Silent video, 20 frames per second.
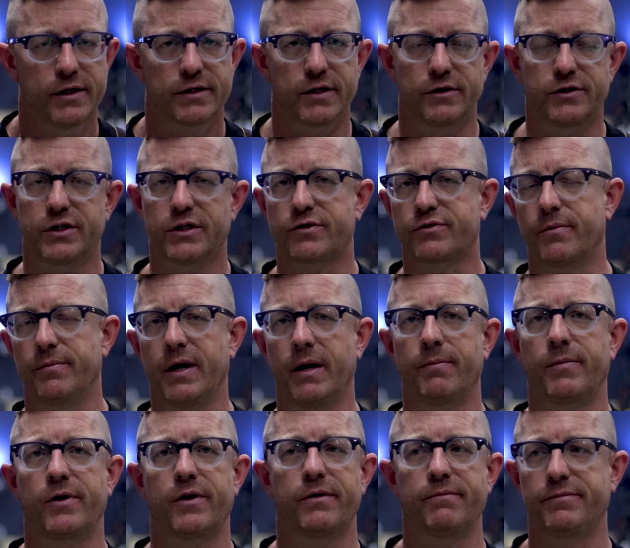So just
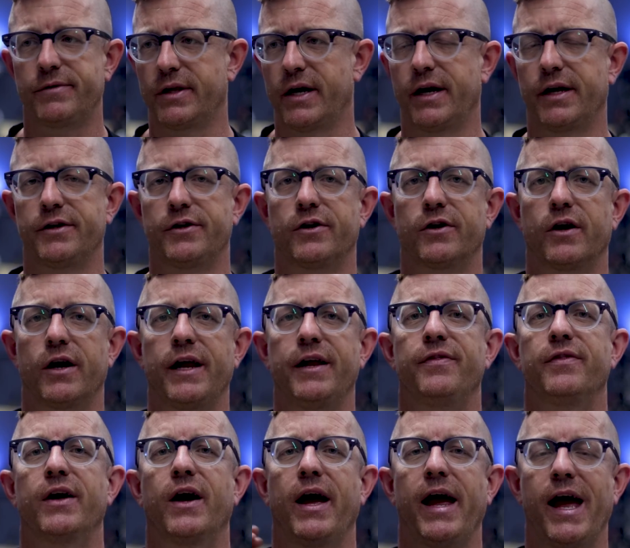remember that you're
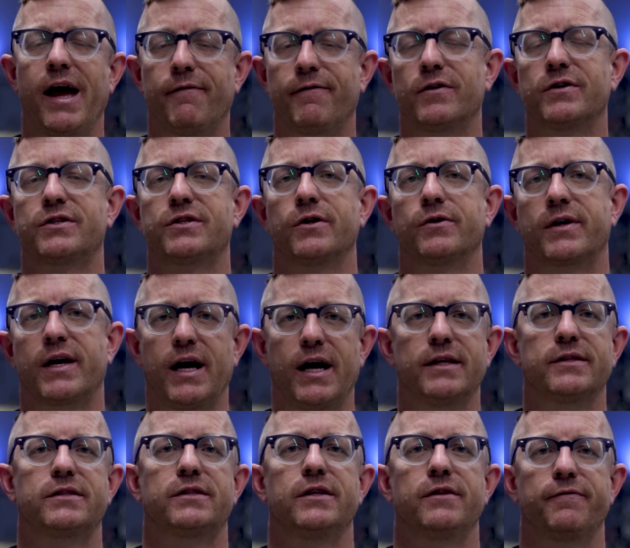in the ever so
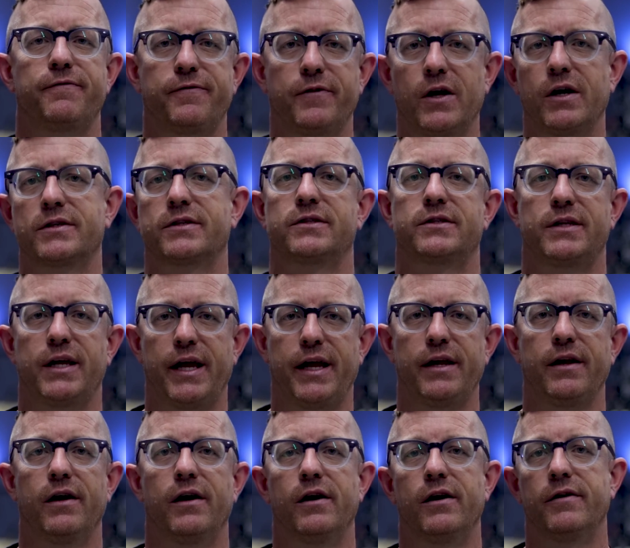constant flux
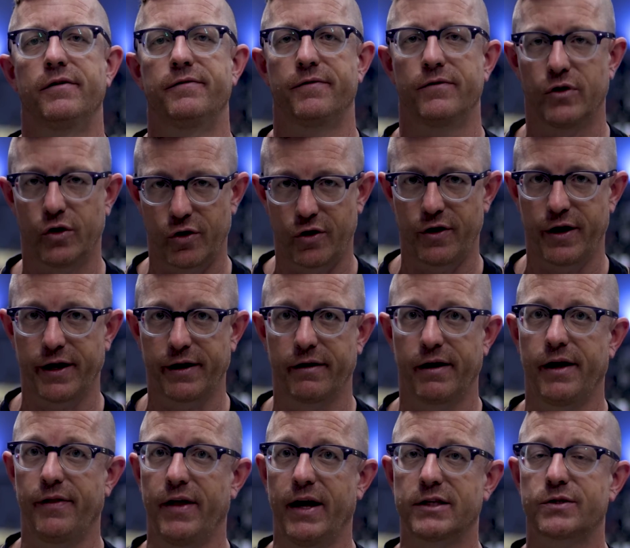state of learning.
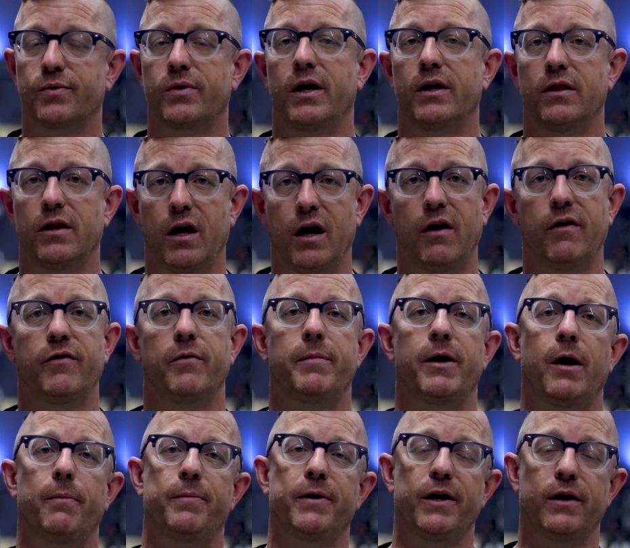And that's what I love
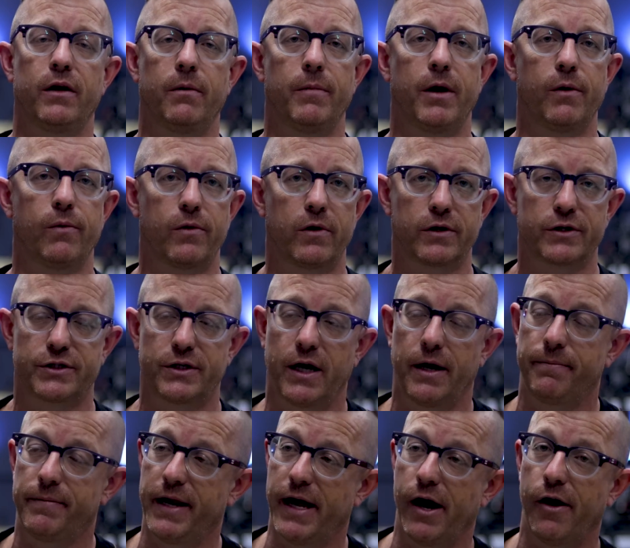about being in my
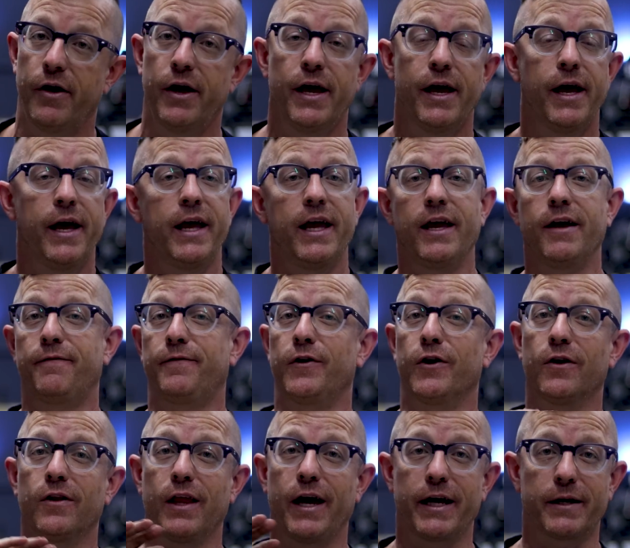workshop. Now, if
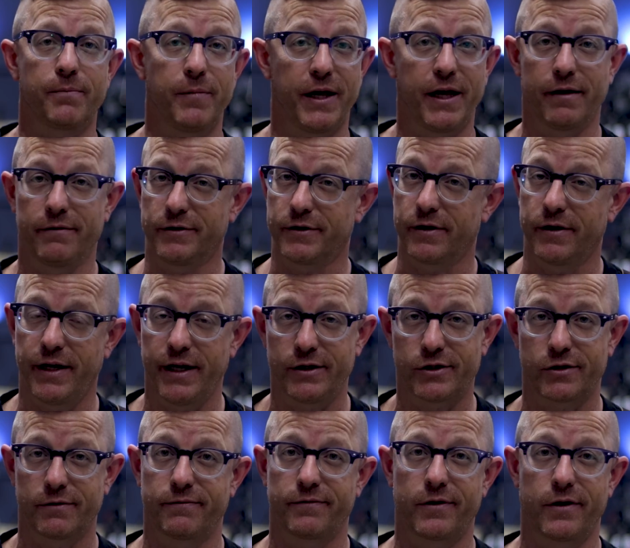you're like me and you're an
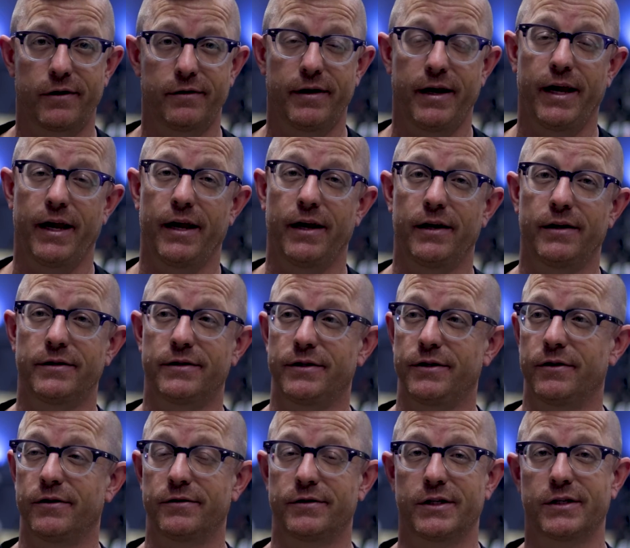introvert and
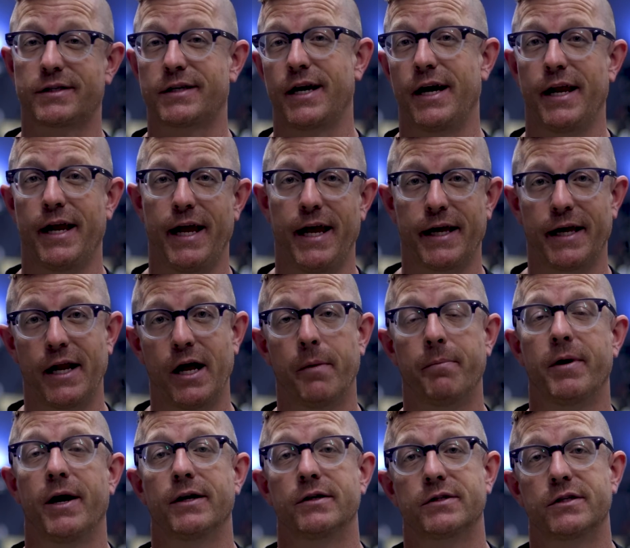you're just kind of hanging
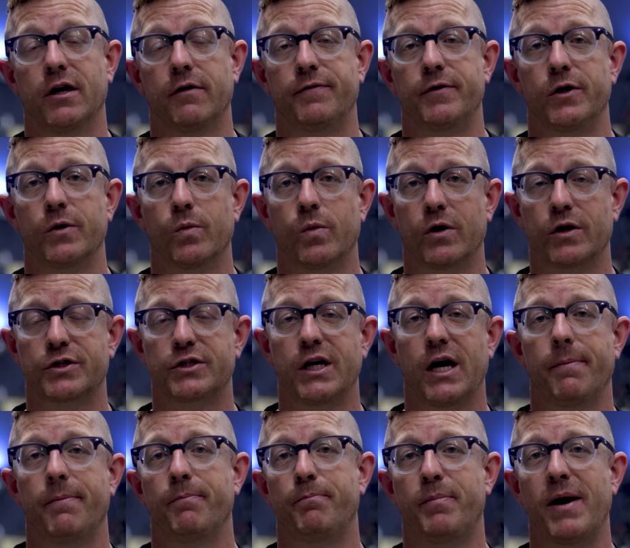out by yourself in your
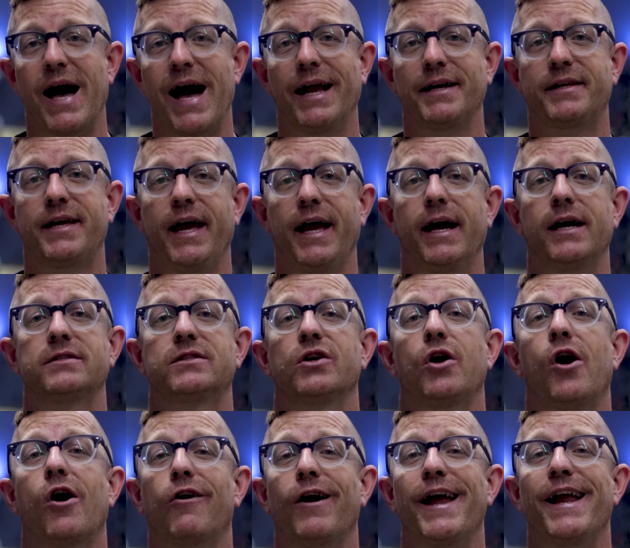workshop, podcasts
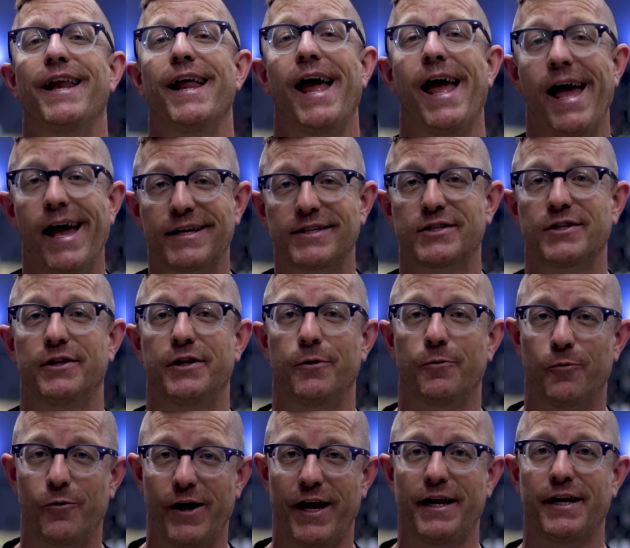are an
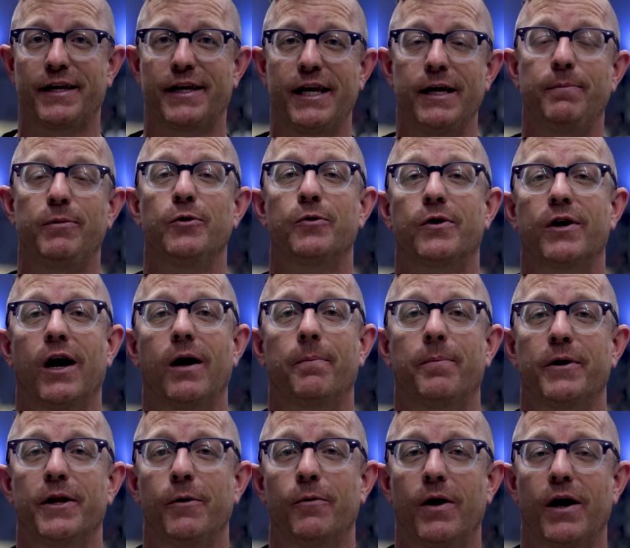excellent way to keep you
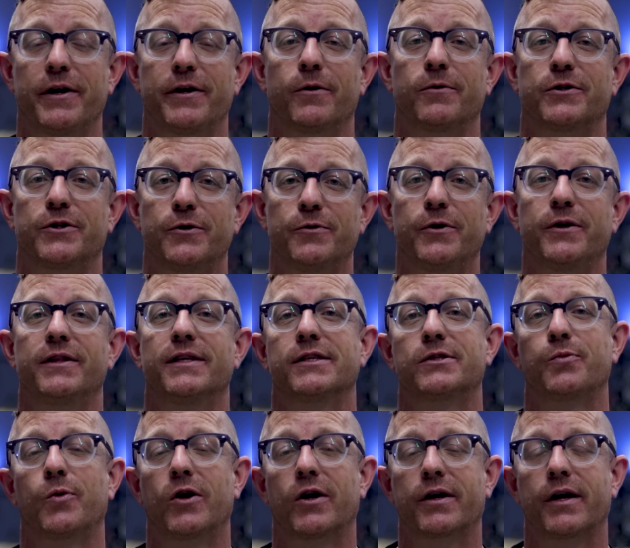company while you're doing
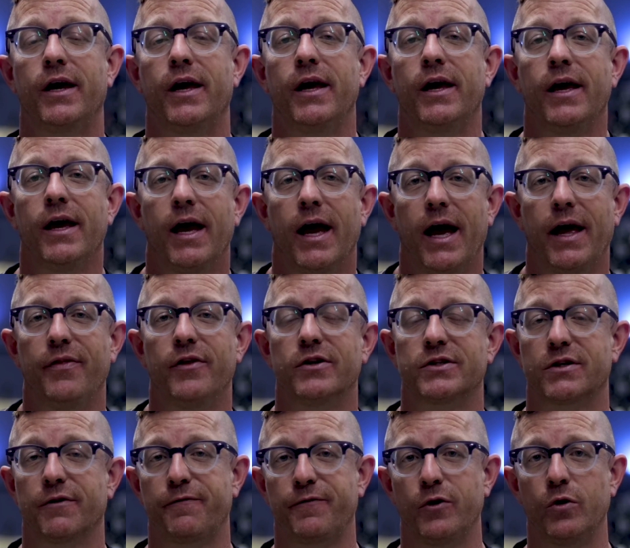this work and
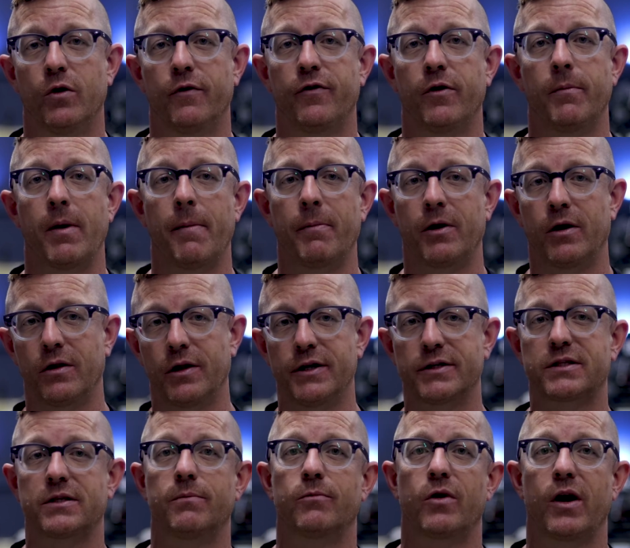there's a few of them. I'm going to
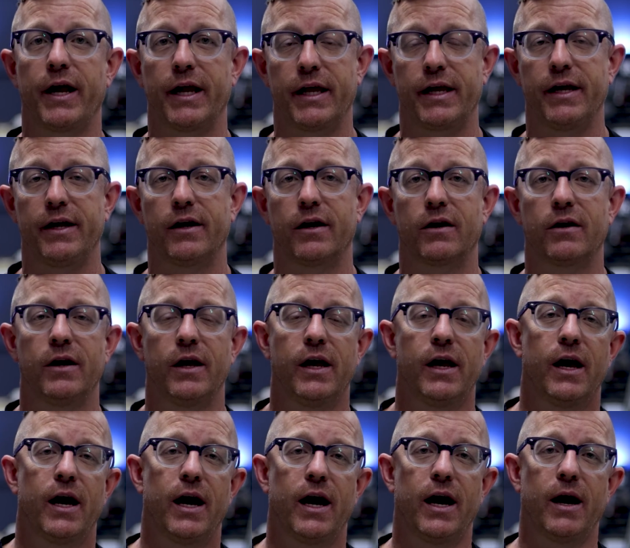list them right here,
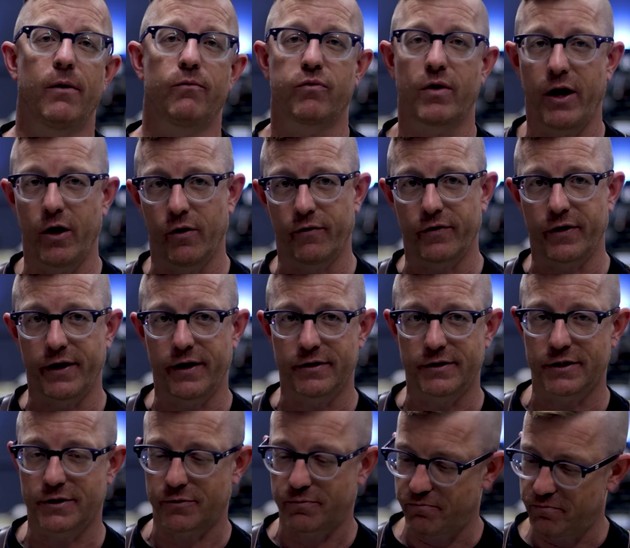uh, right over here.
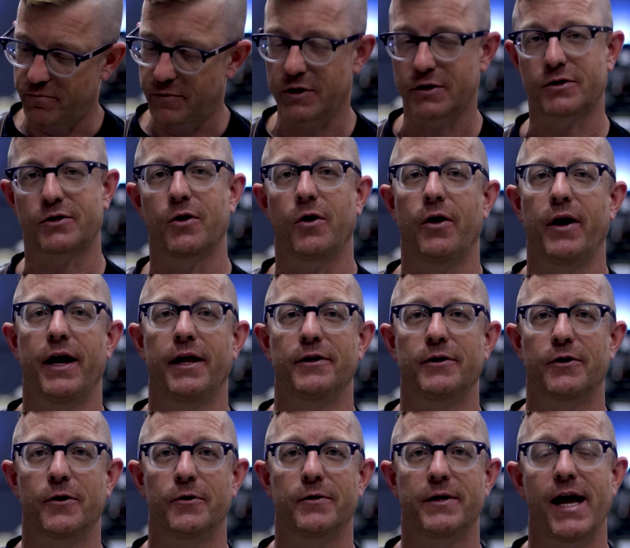Just, just go ahead
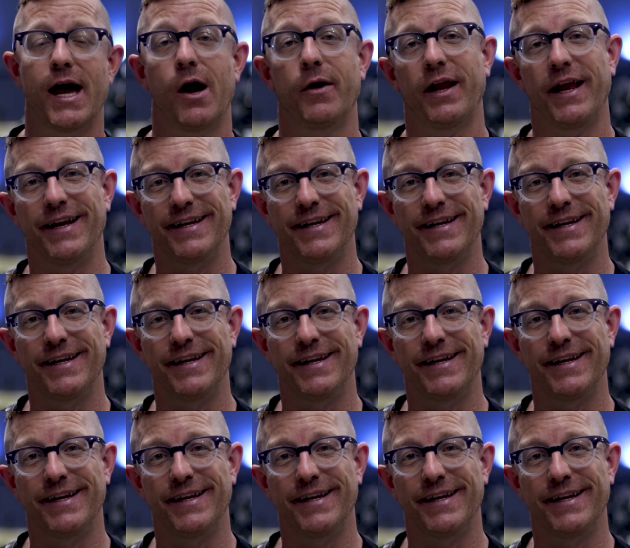and go down.